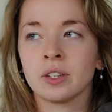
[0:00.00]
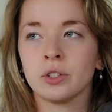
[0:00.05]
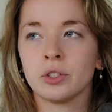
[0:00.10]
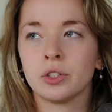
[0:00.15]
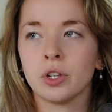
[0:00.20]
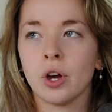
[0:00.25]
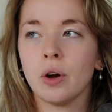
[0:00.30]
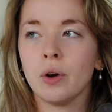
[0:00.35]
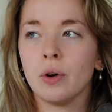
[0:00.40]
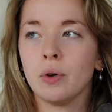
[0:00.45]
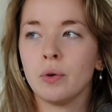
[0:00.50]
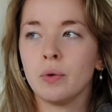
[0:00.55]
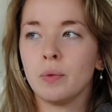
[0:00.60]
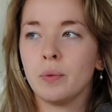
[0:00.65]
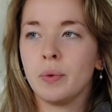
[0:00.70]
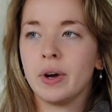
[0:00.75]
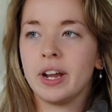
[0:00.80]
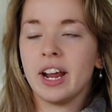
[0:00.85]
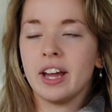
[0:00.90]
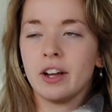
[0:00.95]
So
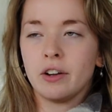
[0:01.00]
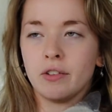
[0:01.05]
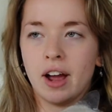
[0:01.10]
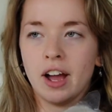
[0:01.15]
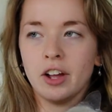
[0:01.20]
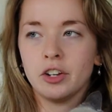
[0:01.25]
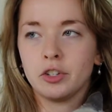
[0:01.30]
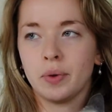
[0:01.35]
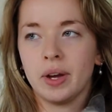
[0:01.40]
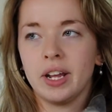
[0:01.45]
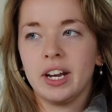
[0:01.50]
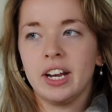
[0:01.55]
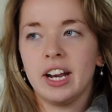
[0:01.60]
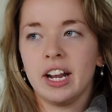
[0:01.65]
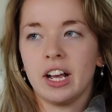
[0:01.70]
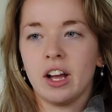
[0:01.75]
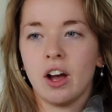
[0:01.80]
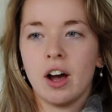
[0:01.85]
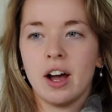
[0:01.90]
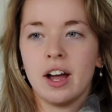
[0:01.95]
when I graduated
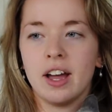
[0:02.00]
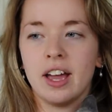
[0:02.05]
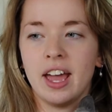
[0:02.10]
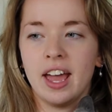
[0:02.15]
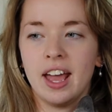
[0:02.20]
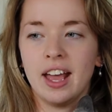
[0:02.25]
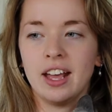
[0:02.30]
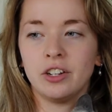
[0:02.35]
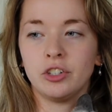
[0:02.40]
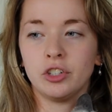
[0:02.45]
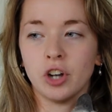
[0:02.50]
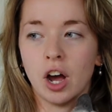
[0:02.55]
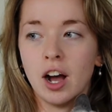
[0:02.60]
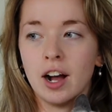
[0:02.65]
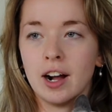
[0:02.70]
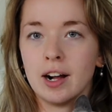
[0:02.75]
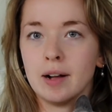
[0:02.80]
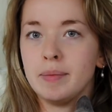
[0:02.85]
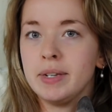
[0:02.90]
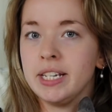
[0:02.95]
and got a
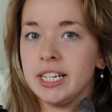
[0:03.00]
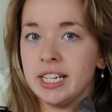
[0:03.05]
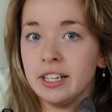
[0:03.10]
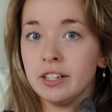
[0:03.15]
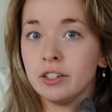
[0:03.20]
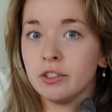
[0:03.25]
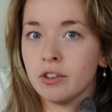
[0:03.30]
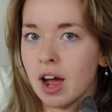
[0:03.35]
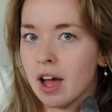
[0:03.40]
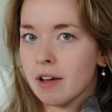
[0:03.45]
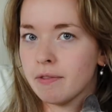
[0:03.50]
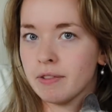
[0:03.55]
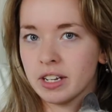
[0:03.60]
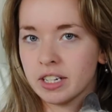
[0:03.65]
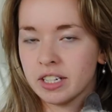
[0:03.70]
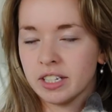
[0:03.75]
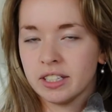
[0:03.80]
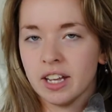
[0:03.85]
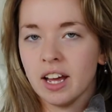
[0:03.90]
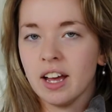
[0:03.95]
job in
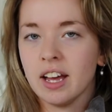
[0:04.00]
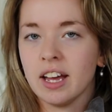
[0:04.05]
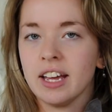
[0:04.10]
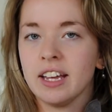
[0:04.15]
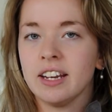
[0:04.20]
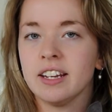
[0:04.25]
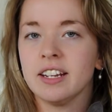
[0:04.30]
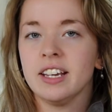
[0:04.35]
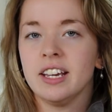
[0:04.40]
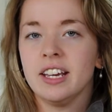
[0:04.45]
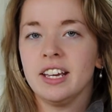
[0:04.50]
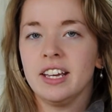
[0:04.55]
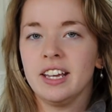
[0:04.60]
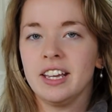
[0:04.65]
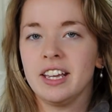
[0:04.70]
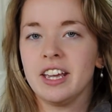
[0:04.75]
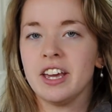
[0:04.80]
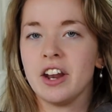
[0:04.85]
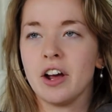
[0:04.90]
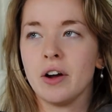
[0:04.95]
graphic design,
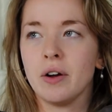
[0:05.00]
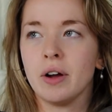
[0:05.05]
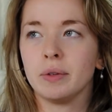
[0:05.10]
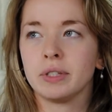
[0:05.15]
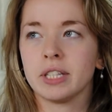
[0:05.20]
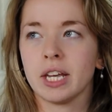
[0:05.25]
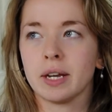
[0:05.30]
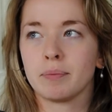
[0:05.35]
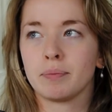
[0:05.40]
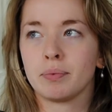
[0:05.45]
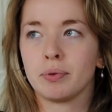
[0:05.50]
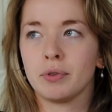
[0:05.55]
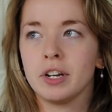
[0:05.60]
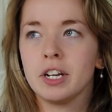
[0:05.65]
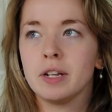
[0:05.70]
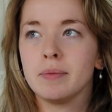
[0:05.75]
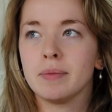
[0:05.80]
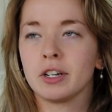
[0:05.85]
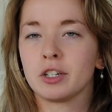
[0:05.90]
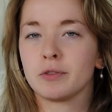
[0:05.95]
it was like
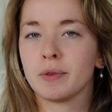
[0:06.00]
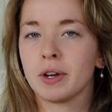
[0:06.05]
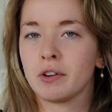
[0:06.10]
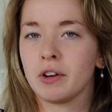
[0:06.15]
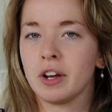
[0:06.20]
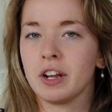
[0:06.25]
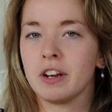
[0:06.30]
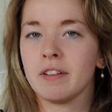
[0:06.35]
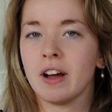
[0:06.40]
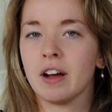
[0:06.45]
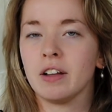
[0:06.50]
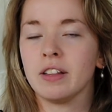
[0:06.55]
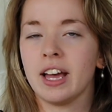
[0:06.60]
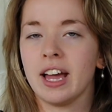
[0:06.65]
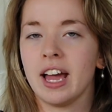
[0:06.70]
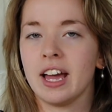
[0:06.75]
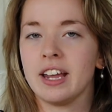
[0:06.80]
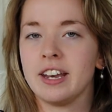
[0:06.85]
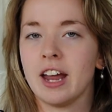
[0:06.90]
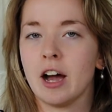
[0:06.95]
pretty much my creative
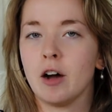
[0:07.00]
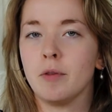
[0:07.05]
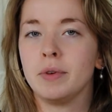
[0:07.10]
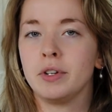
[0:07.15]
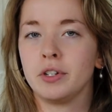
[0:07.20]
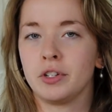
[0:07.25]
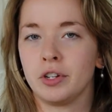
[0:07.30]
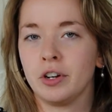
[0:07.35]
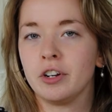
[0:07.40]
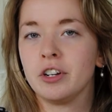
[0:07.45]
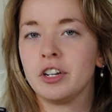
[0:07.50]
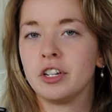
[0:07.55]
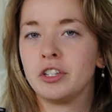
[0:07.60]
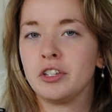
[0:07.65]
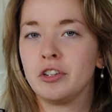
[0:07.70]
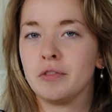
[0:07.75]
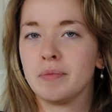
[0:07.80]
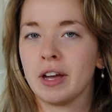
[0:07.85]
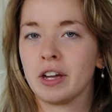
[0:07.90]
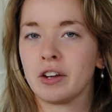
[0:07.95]
outlet had now been turned
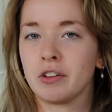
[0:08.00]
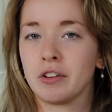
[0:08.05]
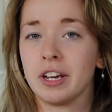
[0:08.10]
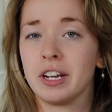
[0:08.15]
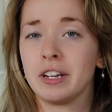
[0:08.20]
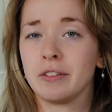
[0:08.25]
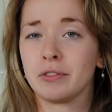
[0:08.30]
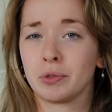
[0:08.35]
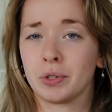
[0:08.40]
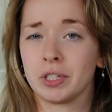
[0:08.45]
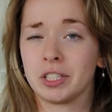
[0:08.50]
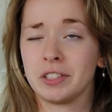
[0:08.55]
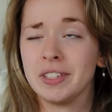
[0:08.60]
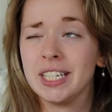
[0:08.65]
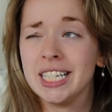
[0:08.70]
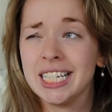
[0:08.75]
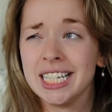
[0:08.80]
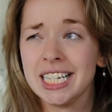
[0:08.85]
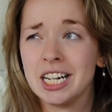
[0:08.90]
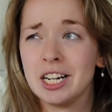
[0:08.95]
into my creative source of
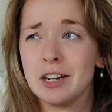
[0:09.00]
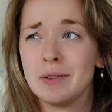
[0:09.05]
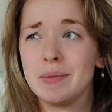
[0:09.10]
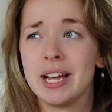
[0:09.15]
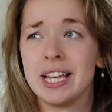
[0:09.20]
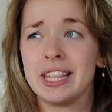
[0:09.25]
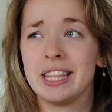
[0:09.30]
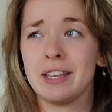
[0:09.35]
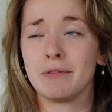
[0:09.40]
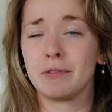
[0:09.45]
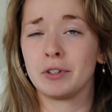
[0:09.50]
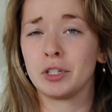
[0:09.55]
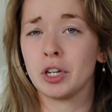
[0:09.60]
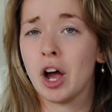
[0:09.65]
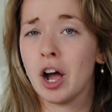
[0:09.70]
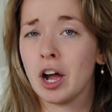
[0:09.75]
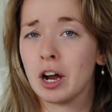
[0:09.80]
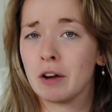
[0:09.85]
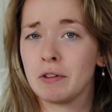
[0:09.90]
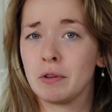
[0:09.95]
income, and then
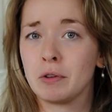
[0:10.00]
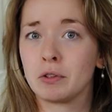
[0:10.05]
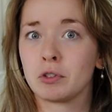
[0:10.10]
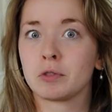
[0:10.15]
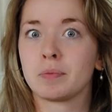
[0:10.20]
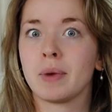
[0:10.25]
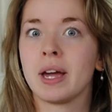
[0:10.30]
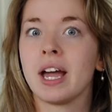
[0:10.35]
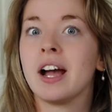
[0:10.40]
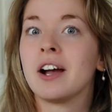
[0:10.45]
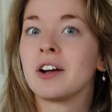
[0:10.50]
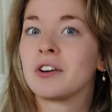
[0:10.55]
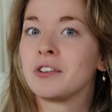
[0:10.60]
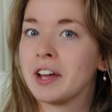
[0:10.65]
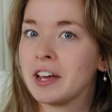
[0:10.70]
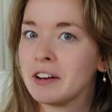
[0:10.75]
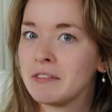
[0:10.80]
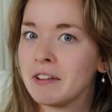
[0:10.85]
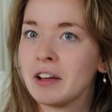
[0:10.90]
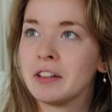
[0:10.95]
photography, which was my
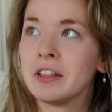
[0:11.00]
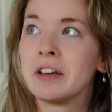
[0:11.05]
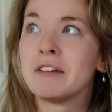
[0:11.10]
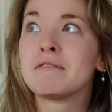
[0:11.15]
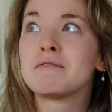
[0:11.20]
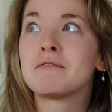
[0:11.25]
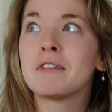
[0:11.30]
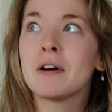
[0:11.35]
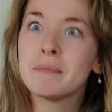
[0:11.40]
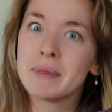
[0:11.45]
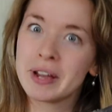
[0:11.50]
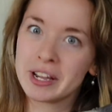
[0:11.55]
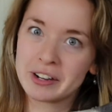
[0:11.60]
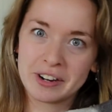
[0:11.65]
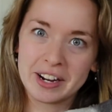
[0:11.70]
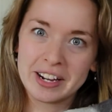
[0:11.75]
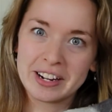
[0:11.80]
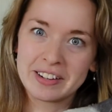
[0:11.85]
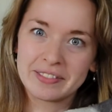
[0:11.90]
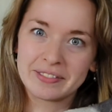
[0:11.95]
creative outlet from my
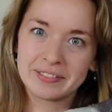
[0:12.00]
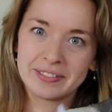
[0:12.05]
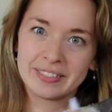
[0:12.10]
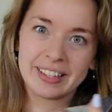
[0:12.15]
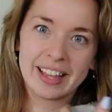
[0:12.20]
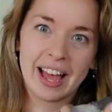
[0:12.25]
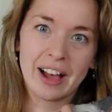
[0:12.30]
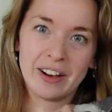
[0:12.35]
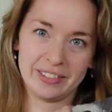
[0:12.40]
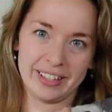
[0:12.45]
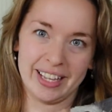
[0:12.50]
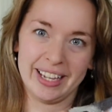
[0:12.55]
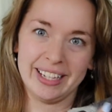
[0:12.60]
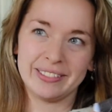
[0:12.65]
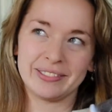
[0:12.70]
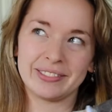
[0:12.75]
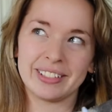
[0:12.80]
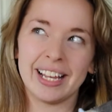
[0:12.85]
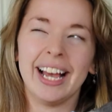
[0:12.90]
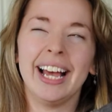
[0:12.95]
creative
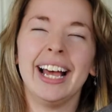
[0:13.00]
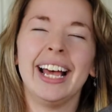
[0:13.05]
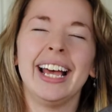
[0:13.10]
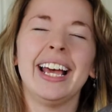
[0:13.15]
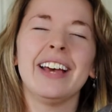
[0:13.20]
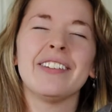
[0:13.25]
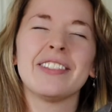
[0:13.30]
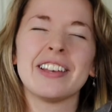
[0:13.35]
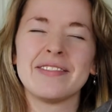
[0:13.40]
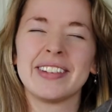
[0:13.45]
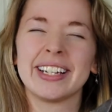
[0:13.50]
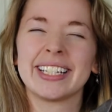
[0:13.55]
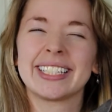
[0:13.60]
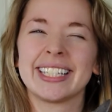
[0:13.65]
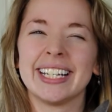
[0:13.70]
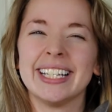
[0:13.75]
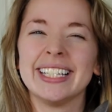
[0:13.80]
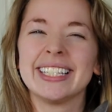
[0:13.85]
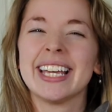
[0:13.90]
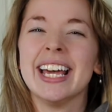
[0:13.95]
outlet, if that makes
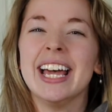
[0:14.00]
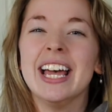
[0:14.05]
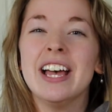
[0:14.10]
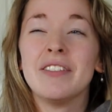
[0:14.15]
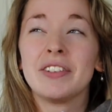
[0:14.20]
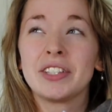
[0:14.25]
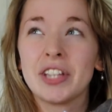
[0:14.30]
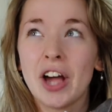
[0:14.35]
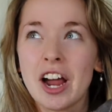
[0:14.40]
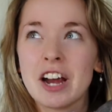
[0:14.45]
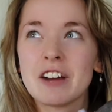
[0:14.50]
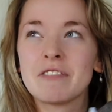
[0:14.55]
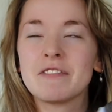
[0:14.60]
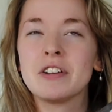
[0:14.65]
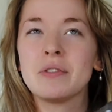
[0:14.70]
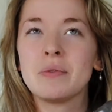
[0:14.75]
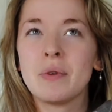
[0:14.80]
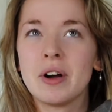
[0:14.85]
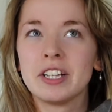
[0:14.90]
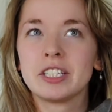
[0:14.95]
sense.
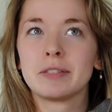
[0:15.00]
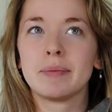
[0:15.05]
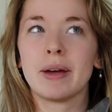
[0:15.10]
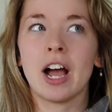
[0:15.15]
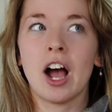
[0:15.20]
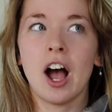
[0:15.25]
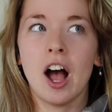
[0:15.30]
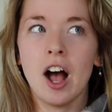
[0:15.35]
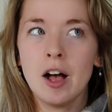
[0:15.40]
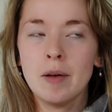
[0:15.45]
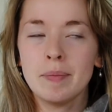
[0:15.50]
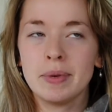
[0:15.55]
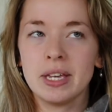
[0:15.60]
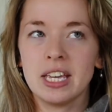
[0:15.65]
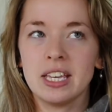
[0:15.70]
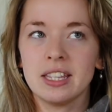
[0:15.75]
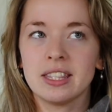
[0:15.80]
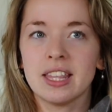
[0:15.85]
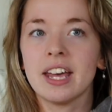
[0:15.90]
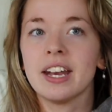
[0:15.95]
Photography was my
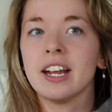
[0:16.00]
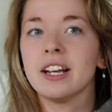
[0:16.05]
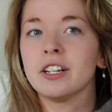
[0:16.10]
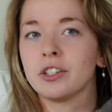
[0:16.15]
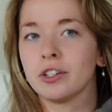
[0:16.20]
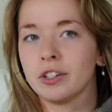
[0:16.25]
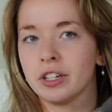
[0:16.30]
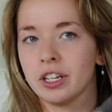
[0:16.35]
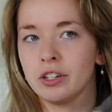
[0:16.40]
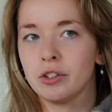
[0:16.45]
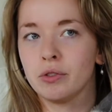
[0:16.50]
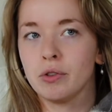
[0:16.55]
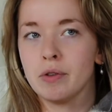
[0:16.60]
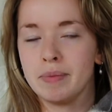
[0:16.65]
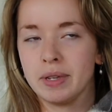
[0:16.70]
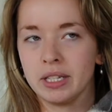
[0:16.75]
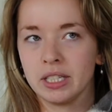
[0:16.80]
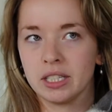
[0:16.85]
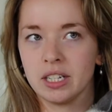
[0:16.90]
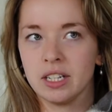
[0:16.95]
hobby. Then I turned it into a
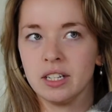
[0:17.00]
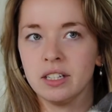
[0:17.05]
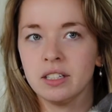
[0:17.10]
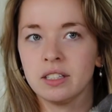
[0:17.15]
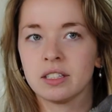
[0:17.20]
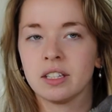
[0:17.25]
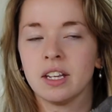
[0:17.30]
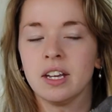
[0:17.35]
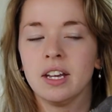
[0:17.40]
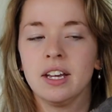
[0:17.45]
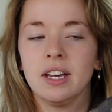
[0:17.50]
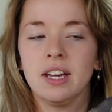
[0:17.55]
business.